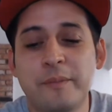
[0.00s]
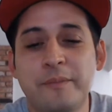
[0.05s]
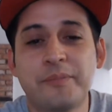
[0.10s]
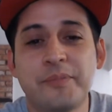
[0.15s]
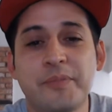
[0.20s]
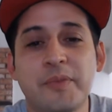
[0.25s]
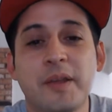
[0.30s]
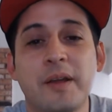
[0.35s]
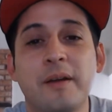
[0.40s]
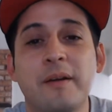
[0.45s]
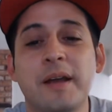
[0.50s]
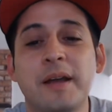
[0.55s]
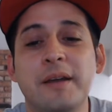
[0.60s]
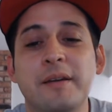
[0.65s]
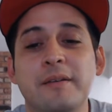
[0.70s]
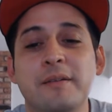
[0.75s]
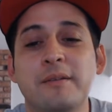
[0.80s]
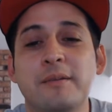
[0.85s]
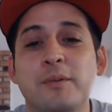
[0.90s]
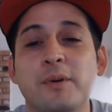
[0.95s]
All right,
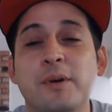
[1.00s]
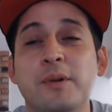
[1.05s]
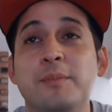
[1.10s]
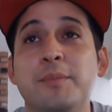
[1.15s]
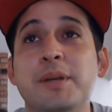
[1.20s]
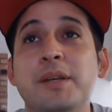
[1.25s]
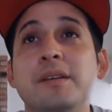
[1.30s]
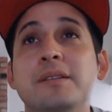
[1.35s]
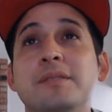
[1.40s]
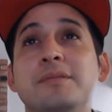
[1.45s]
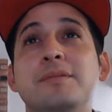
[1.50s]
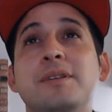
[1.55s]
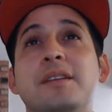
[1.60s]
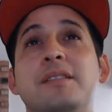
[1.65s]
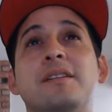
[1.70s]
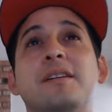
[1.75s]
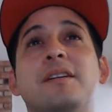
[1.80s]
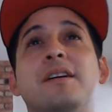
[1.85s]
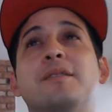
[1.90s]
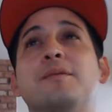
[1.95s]
One Piece. We got
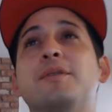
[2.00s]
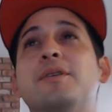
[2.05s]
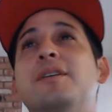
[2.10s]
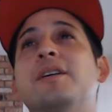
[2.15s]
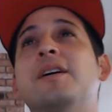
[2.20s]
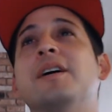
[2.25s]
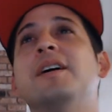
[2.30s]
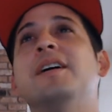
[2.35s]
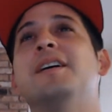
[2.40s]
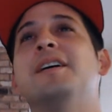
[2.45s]
the cover.